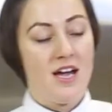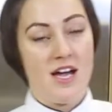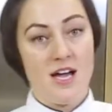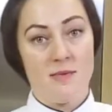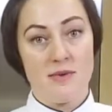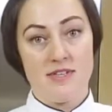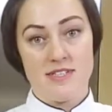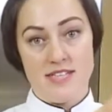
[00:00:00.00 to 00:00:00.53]

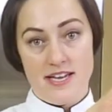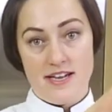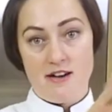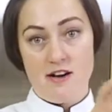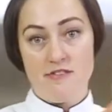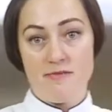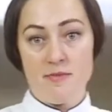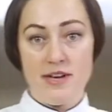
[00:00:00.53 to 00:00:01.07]
I'm going to take
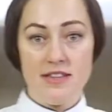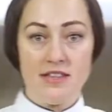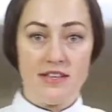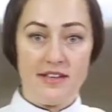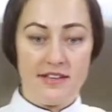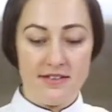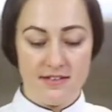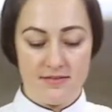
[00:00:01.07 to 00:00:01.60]
off my
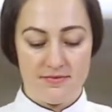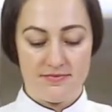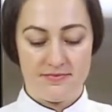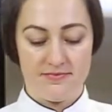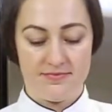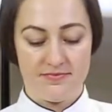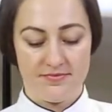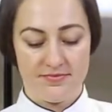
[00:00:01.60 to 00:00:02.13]
lid,
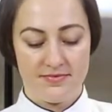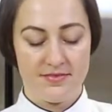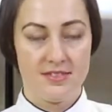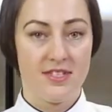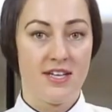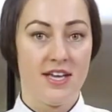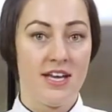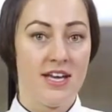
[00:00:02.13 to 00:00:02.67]

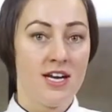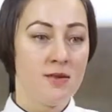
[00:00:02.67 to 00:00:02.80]
and